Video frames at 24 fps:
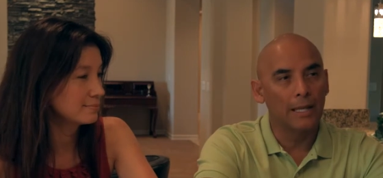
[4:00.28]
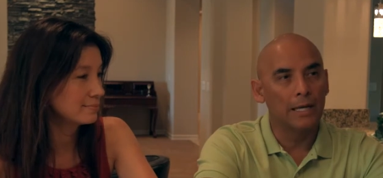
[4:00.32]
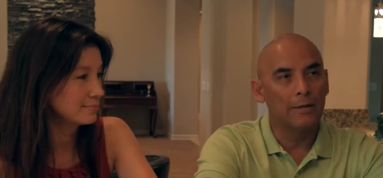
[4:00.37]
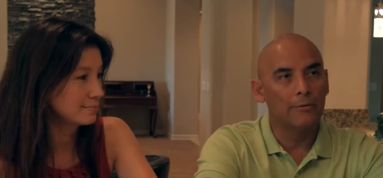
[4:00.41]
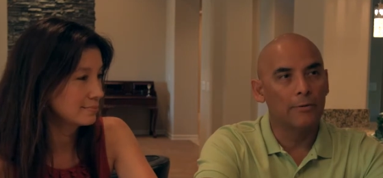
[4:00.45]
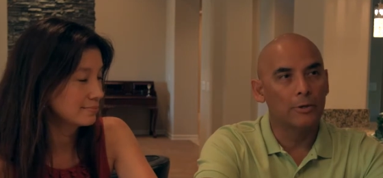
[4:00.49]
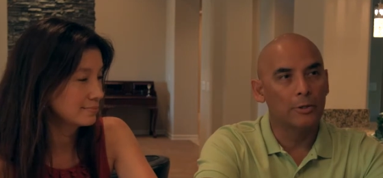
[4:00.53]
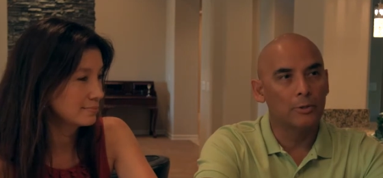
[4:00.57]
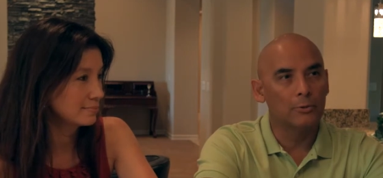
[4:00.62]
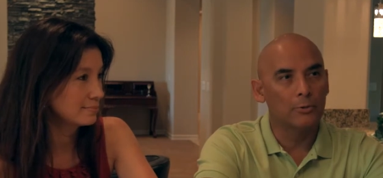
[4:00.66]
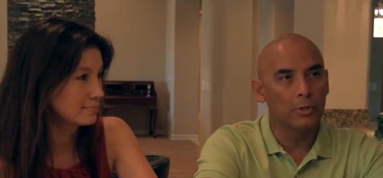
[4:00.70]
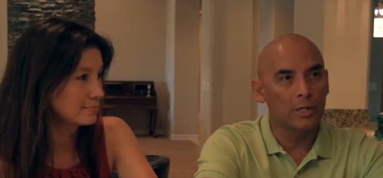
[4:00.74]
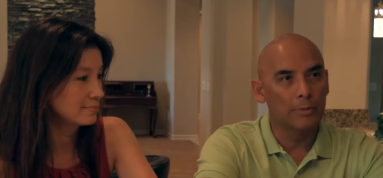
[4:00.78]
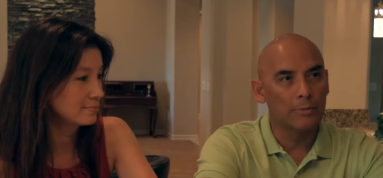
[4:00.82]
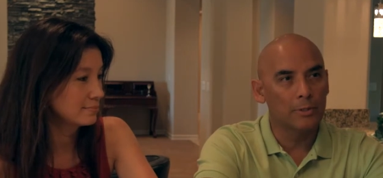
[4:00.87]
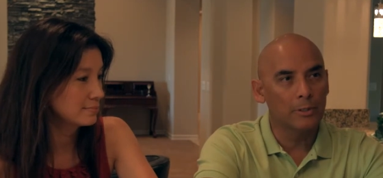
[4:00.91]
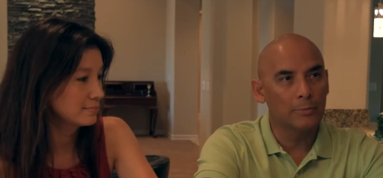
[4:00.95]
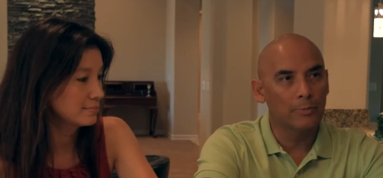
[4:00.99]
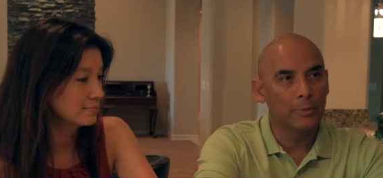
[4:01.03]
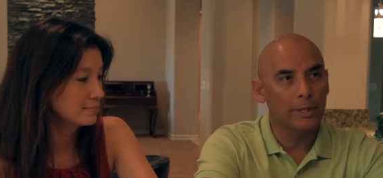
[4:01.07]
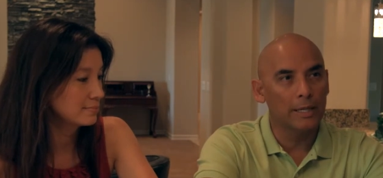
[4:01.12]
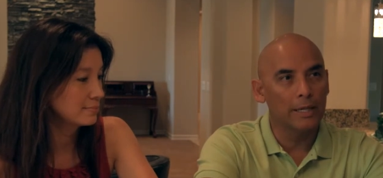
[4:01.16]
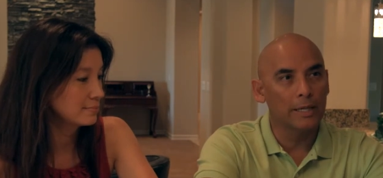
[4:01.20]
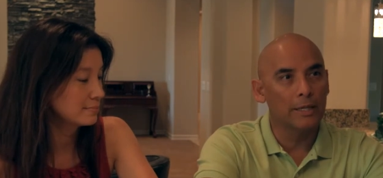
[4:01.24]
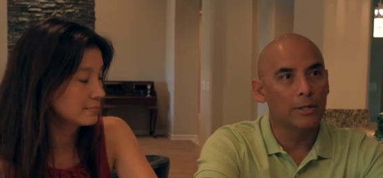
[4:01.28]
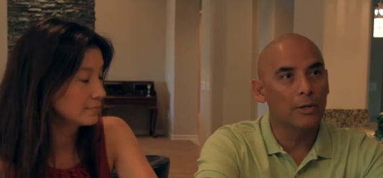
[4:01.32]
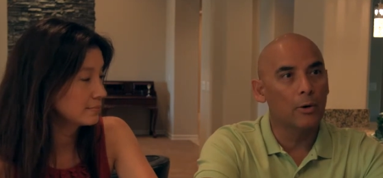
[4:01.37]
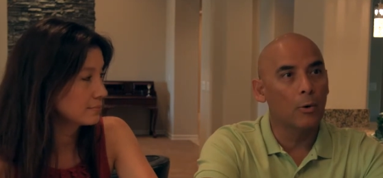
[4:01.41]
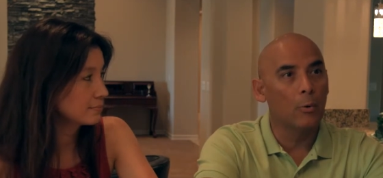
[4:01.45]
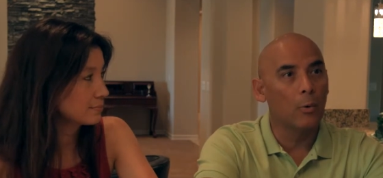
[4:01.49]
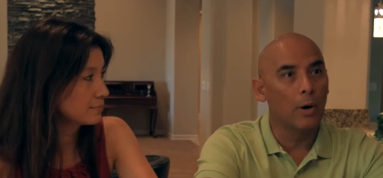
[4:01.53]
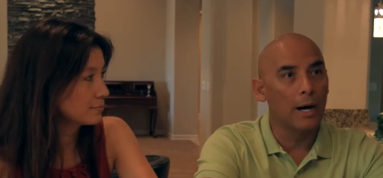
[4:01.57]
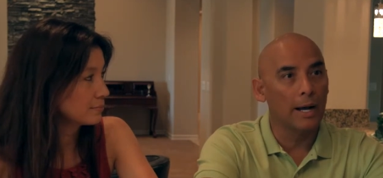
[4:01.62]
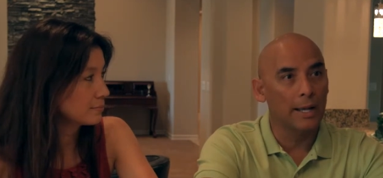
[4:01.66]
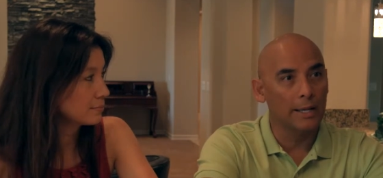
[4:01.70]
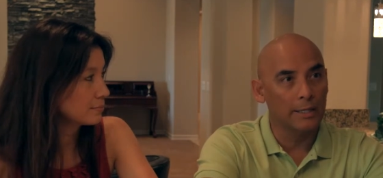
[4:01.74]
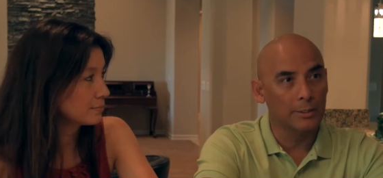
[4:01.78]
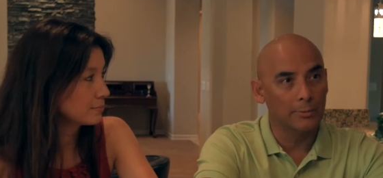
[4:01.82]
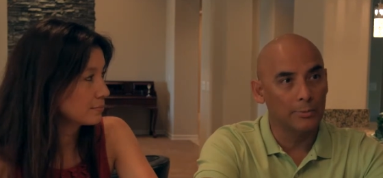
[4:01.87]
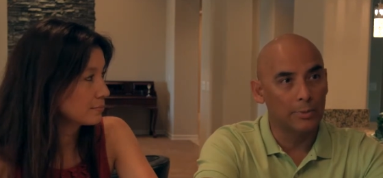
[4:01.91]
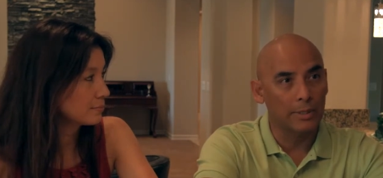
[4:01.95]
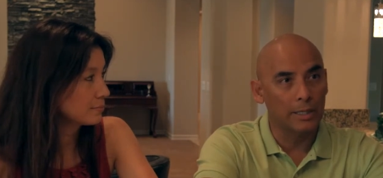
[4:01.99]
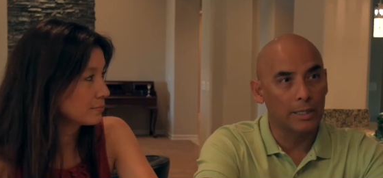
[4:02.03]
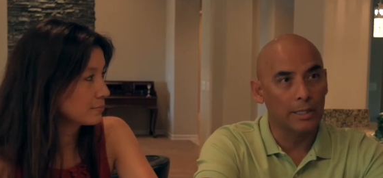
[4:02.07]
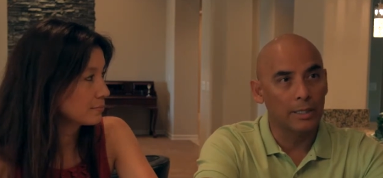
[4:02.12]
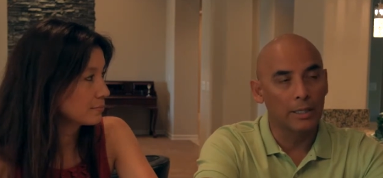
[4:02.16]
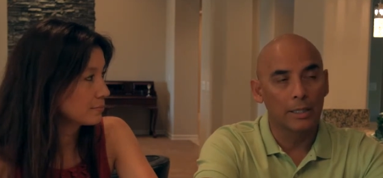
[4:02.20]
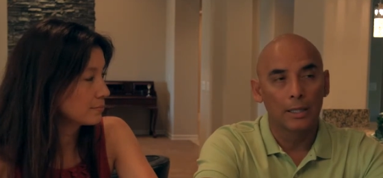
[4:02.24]
Speaker 1: And if your dream is big and your why is
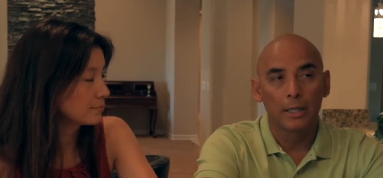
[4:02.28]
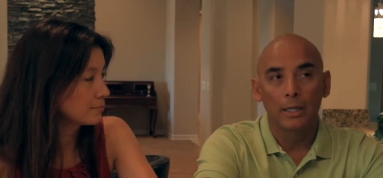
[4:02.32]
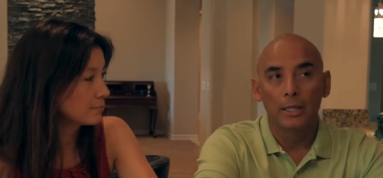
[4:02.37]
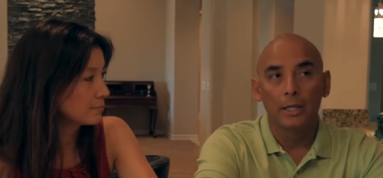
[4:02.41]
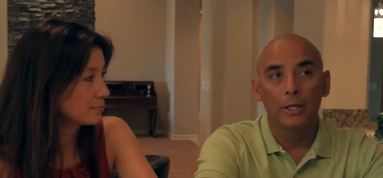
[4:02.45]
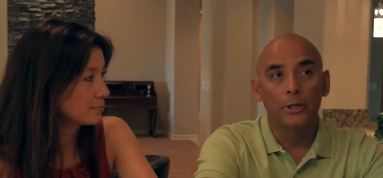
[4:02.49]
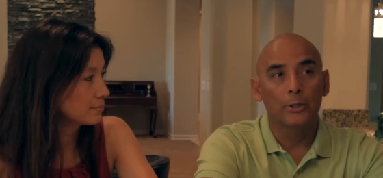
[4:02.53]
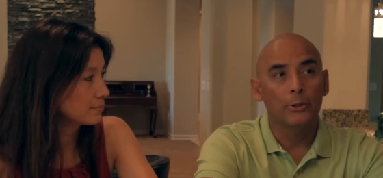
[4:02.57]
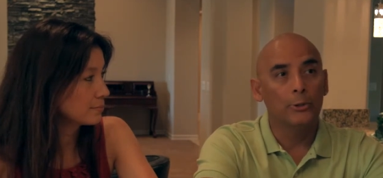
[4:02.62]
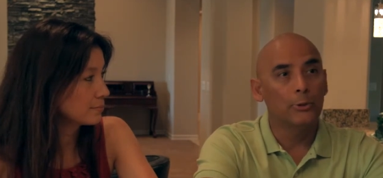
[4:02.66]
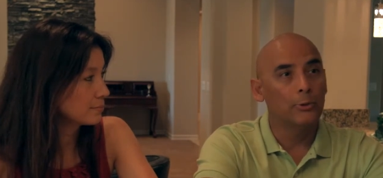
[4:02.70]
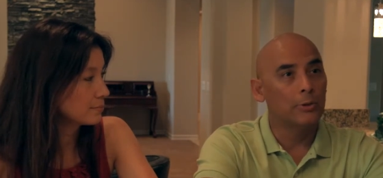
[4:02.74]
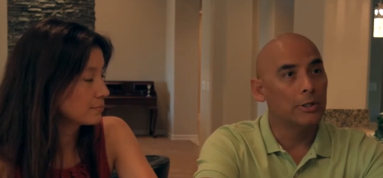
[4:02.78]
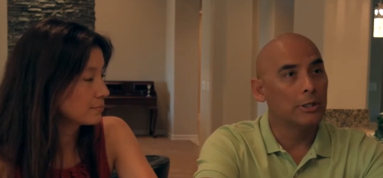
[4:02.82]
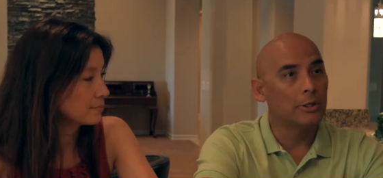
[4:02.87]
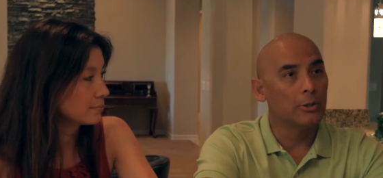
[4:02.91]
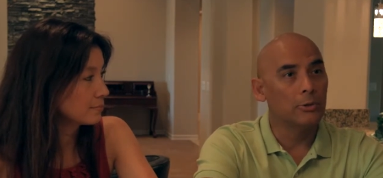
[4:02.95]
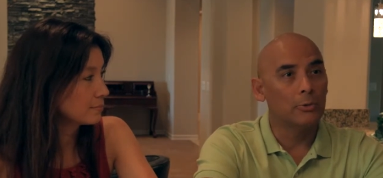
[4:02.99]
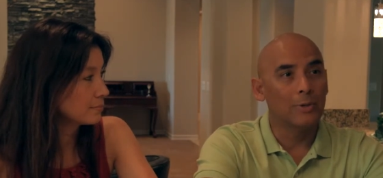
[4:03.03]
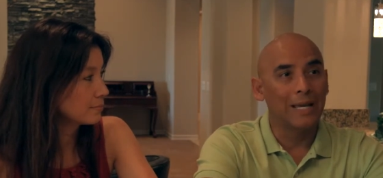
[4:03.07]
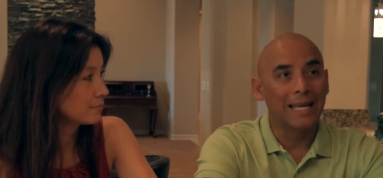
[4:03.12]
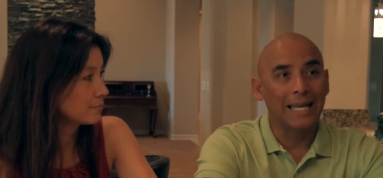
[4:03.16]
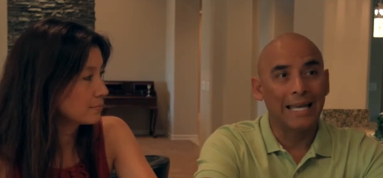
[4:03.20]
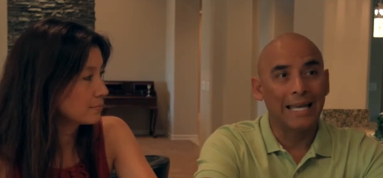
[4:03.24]
big, you can do